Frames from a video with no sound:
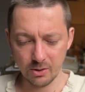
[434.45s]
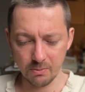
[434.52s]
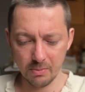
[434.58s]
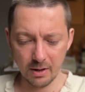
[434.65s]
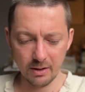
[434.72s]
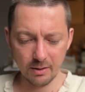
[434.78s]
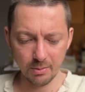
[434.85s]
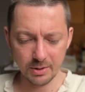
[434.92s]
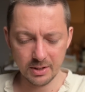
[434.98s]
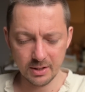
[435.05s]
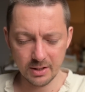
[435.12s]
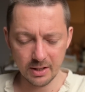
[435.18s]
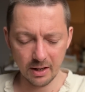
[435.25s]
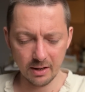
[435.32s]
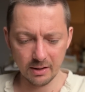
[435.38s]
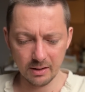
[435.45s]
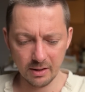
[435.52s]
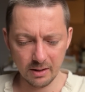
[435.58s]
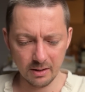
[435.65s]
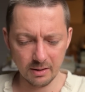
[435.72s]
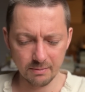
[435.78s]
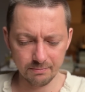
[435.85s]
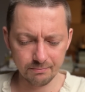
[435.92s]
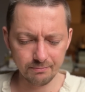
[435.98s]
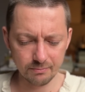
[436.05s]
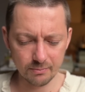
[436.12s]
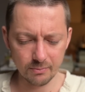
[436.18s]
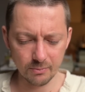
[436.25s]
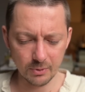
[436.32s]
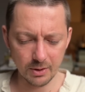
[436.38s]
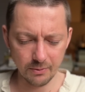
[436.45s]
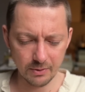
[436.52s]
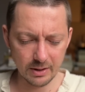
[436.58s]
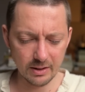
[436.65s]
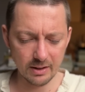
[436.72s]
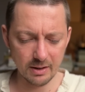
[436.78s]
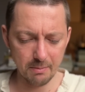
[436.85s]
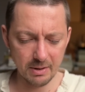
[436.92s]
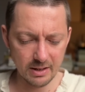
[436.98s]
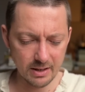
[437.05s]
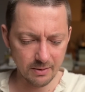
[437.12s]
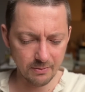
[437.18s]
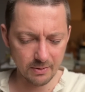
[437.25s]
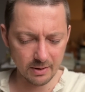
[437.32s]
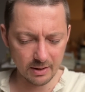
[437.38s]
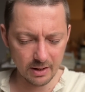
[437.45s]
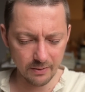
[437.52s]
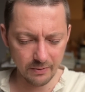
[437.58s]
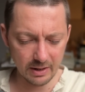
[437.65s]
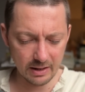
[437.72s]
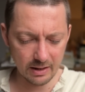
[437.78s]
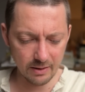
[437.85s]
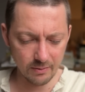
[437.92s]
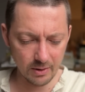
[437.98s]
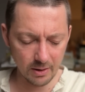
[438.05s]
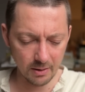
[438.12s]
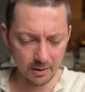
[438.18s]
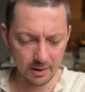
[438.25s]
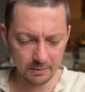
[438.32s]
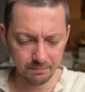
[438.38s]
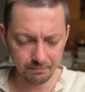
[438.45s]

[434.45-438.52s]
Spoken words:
Bernard was sick and he would have written it a bit differently if he'd lived longer.